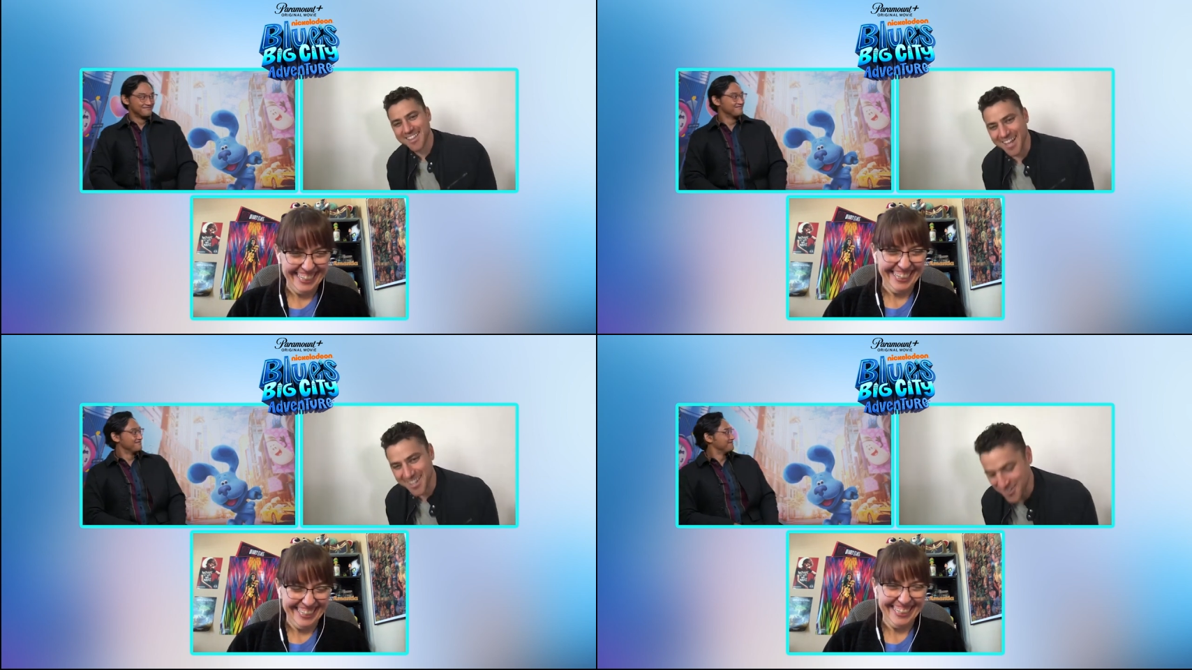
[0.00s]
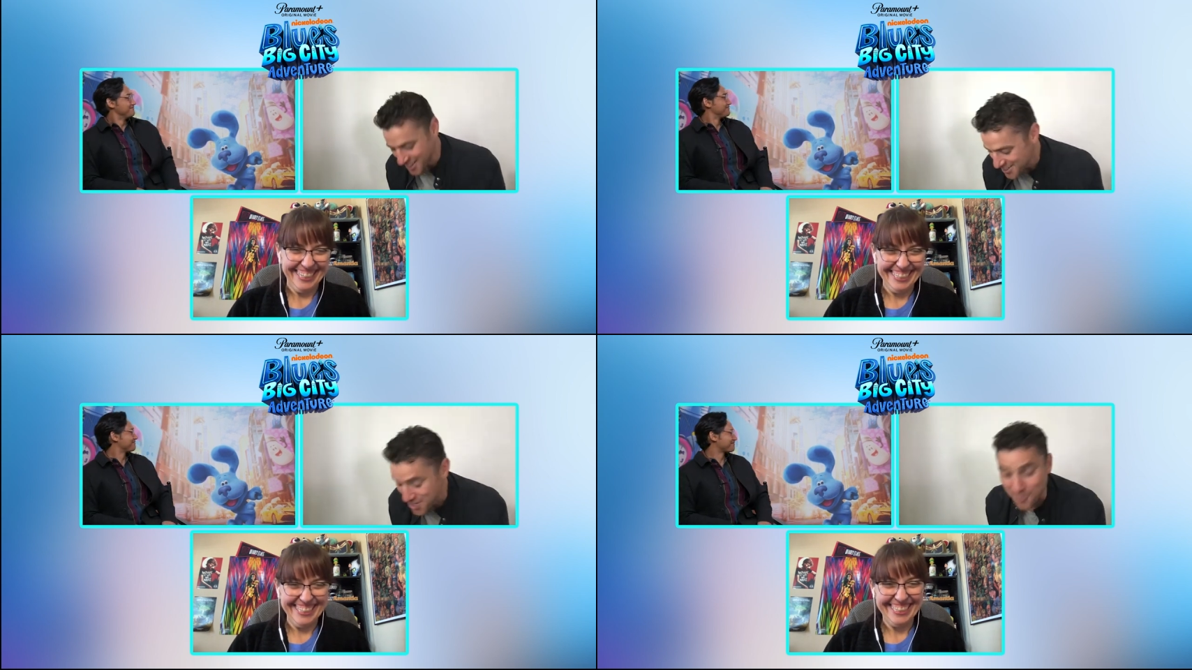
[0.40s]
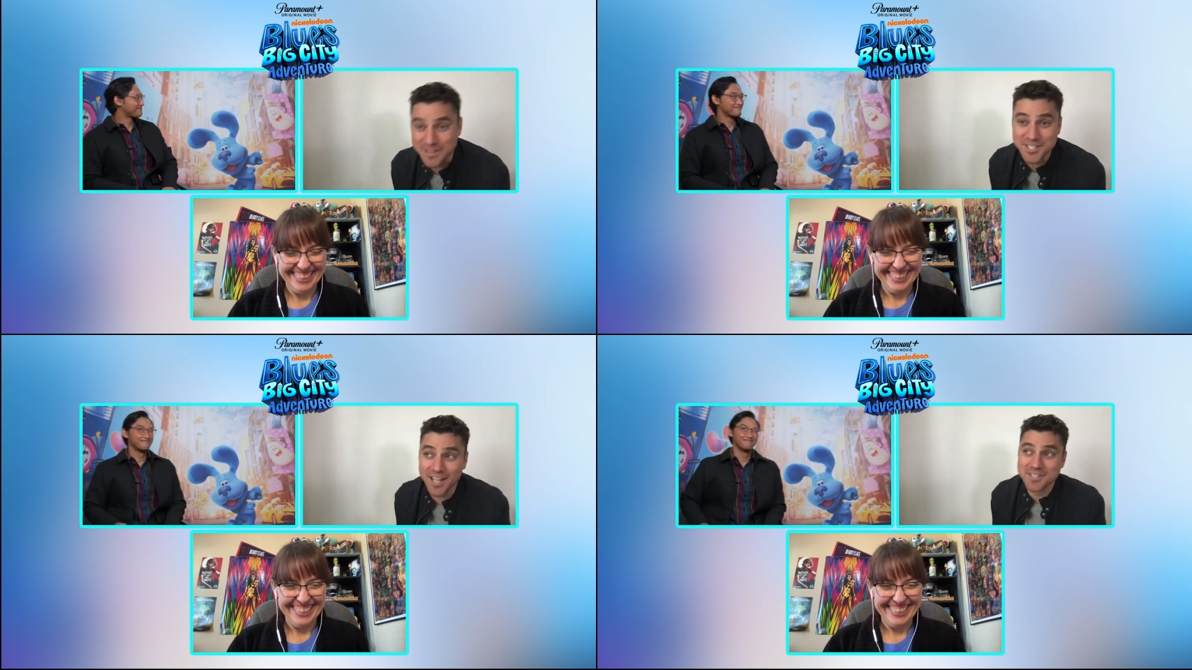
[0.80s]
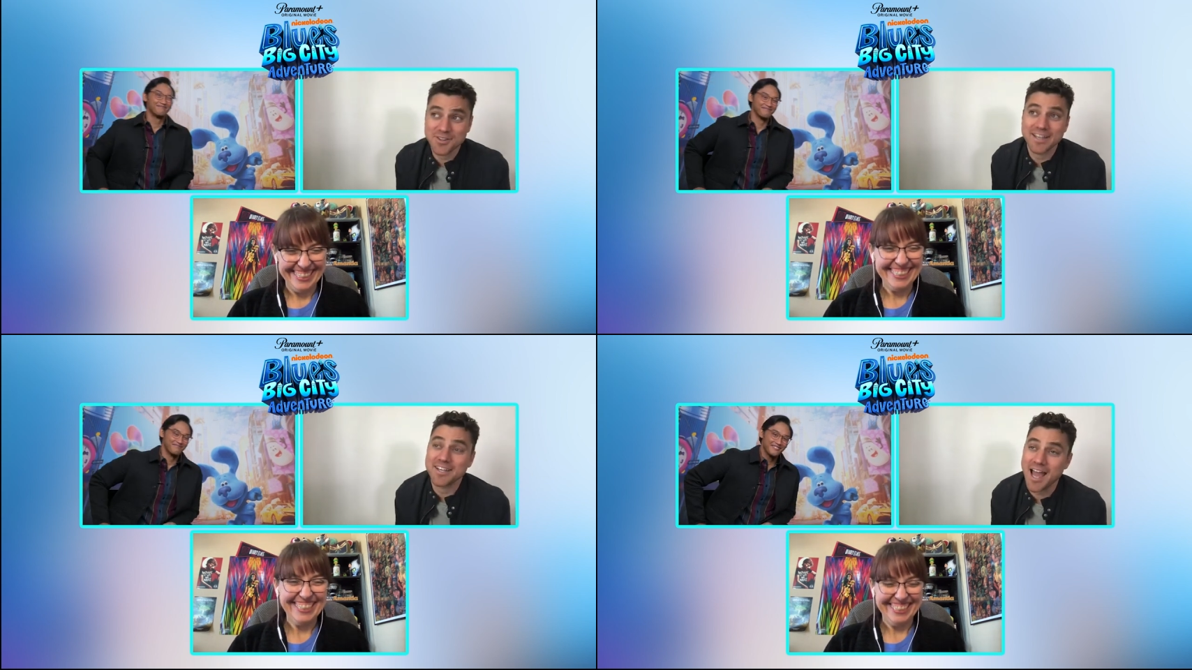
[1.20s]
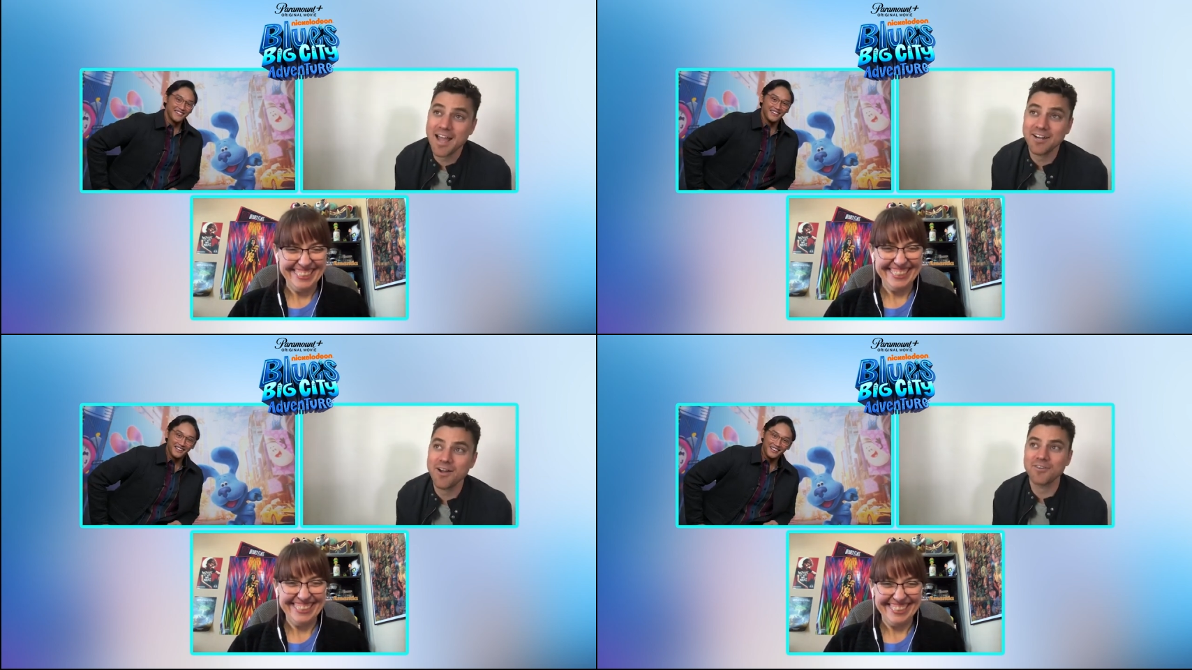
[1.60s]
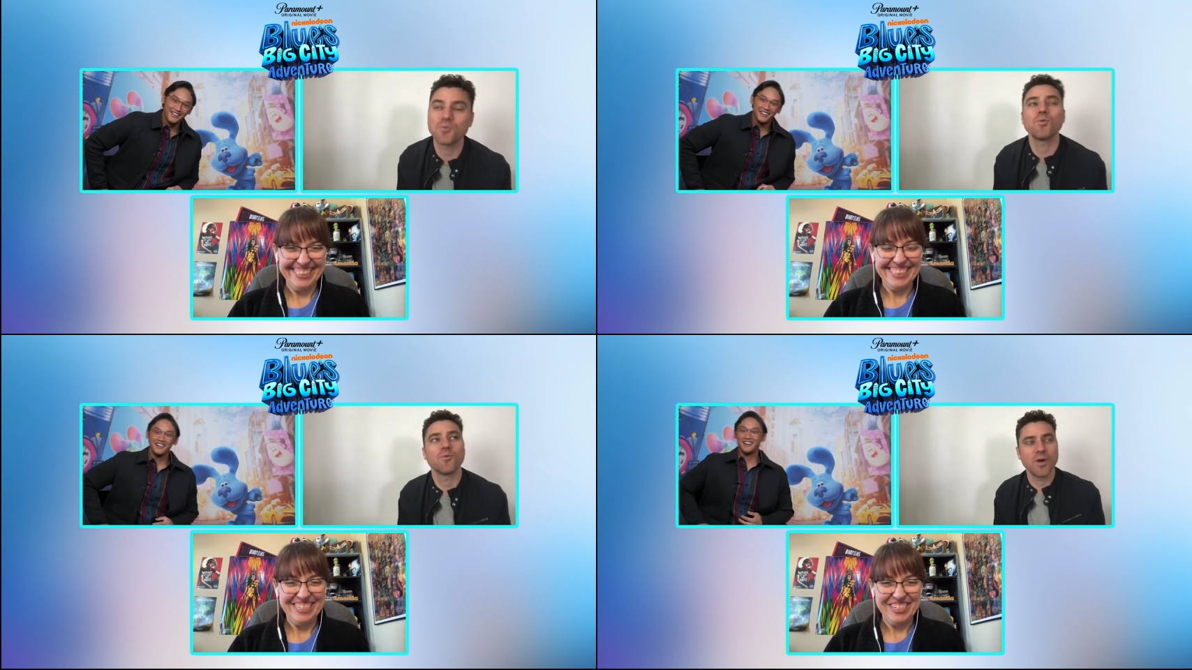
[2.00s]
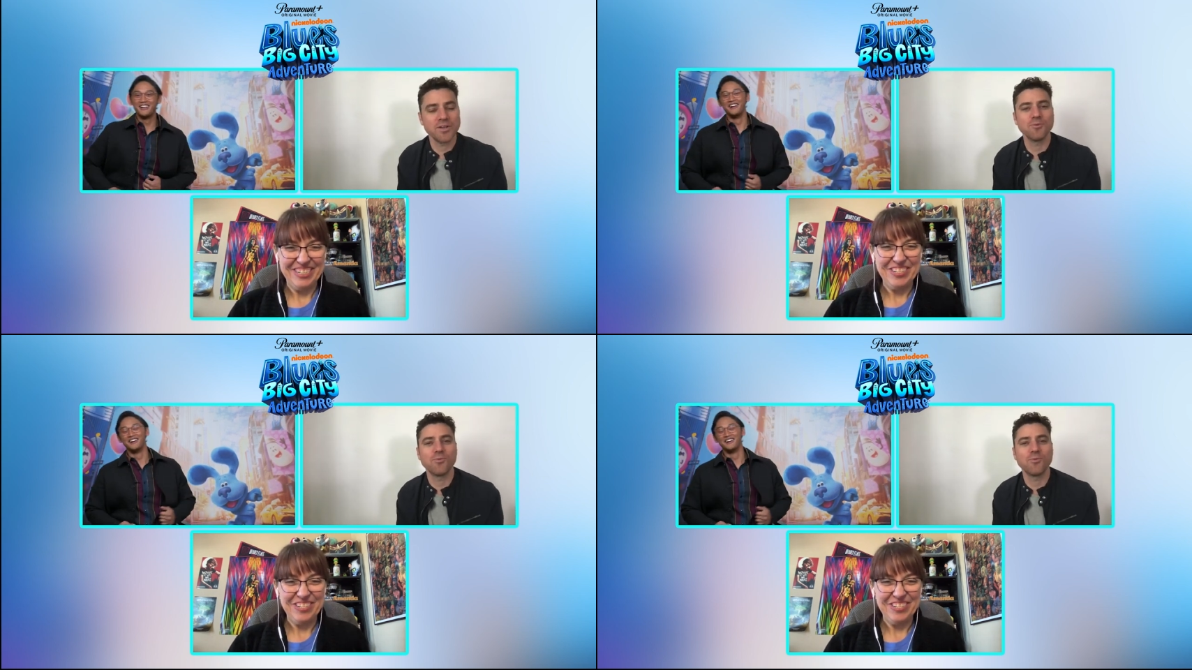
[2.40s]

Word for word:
Speaker 1: thank you. No, but Josh, like hanging around when